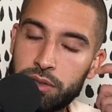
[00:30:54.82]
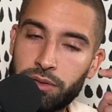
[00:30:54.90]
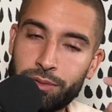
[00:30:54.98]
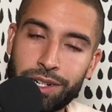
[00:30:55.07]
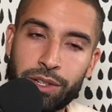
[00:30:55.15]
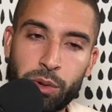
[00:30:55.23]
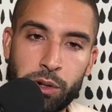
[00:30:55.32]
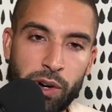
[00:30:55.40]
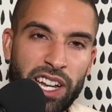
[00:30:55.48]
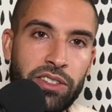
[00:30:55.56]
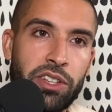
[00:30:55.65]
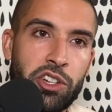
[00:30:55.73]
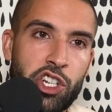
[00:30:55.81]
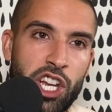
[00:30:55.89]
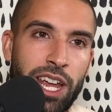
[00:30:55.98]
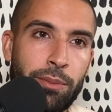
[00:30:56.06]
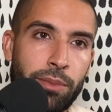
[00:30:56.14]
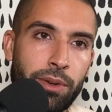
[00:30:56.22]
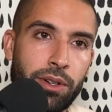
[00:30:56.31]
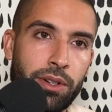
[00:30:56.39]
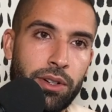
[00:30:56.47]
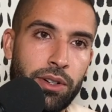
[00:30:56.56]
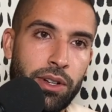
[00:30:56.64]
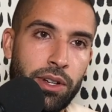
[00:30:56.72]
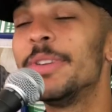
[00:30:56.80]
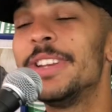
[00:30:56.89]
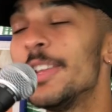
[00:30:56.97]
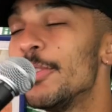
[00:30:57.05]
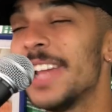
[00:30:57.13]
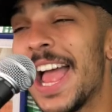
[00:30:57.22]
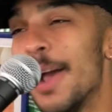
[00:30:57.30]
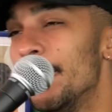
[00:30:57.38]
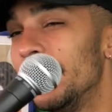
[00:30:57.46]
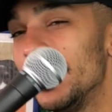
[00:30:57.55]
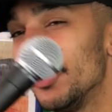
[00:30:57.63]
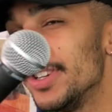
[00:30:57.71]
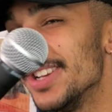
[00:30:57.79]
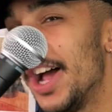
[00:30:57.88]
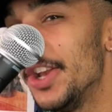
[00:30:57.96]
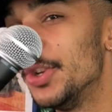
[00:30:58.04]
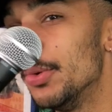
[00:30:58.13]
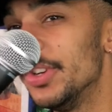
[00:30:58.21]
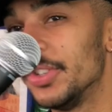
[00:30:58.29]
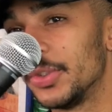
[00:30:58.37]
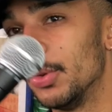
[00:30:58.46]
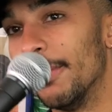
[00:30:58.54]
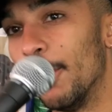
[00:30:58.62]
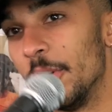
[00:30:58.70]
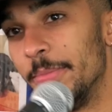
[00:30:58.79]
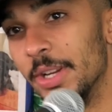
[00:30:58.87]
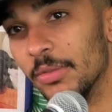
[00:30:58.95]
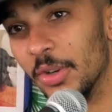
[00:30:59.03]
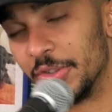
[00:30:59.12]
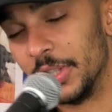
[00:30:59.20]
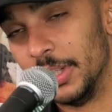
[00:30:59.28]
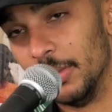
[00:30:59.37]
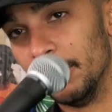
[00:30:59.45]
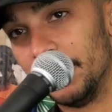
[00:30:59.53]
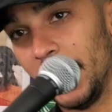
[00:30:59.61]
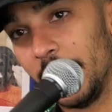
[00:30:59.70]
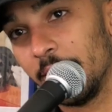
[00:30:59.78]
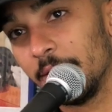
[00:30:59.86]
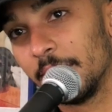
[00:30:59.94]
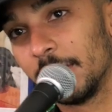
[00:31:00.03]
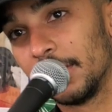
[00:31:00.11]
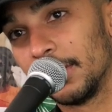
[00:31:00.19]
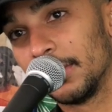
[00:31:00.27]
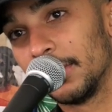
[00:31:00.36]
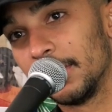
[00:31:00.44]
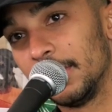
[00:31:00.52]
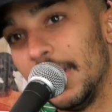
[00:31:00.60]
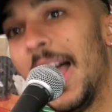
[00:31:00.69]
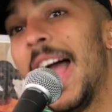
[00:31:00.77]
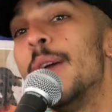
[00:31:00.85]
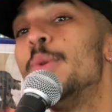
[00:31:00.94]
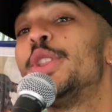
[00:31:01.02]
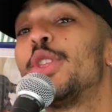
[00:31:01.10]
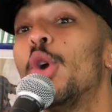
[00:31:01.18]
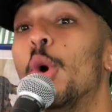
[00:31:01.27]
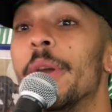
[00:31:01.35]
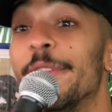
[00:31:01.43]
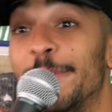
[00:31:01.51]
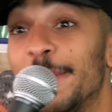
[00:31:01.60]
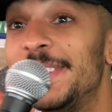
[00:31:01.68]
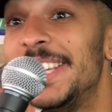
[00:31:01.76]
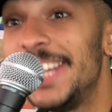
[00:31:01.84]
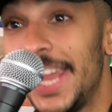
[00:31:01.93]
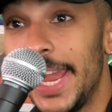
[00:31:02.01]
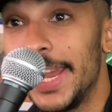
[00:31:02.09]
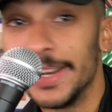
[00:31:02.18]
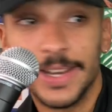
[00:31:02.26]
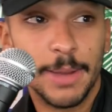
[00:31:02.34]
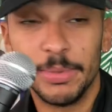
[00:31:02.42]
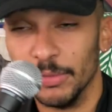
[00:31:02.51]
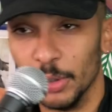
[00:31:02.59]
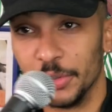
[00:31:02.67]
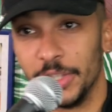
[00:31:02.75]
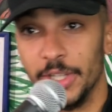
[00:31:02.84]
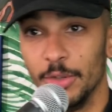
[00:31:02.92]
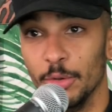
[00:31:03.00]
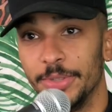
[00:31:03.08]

What? Because we were raised in shame. No, no, I, yeah, literally, ho- I would literally not do it just to avoid being roasted in a group chat. I would throw away 15K to not be roasted in a group